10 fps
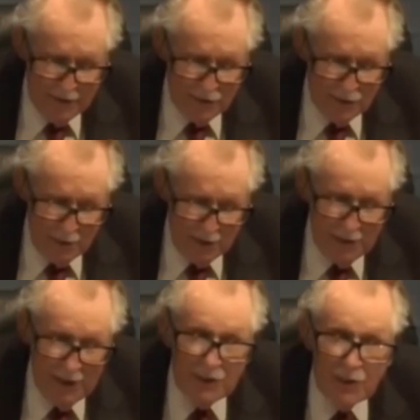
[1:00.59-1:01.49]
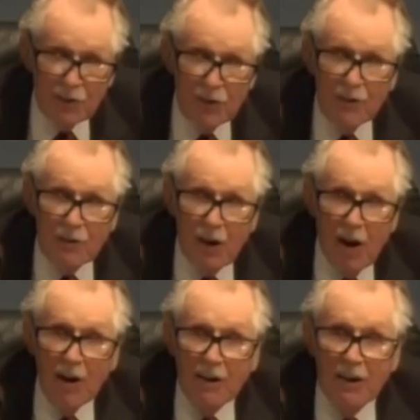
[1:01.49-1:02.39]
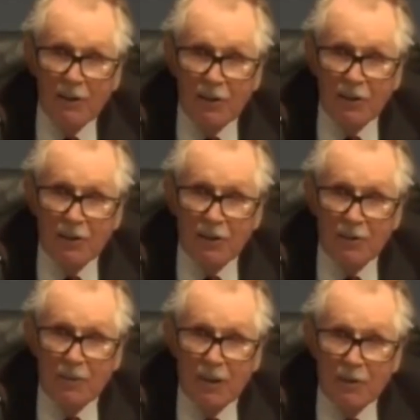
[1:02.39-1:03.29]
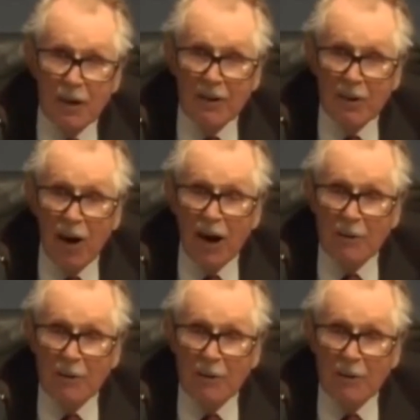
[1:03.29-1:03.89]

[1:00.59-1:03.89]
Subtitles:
know that this is one of the things that Stephen Hawking is trying to